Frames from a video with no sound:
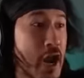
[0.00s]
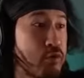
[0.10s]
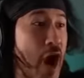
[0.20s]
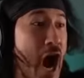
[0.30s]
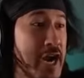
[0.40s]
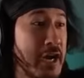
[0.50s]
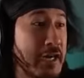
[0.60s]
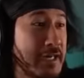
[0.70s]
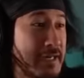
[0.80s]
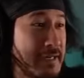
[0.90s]
Yeah!
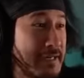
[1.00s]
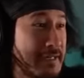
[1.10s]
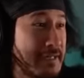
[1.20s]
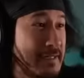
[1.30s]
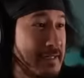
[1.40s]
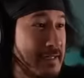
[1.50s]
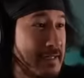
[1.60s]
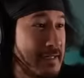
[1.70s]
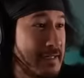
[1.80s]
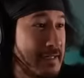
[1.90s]
run.
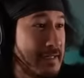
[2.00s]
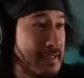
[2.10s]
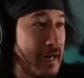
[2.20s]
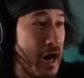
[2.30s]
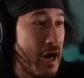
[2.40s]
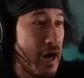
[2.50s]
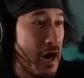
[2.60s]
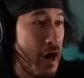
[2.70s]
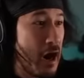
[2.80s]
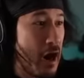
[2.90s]
Oh god!
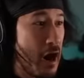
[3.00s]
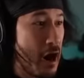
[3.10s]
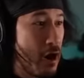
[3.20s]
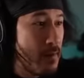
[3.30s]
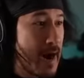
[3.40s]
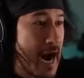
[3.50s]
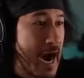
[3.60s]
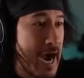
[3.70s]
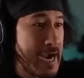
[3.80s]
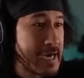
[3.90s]
Oh
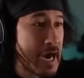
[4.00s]
my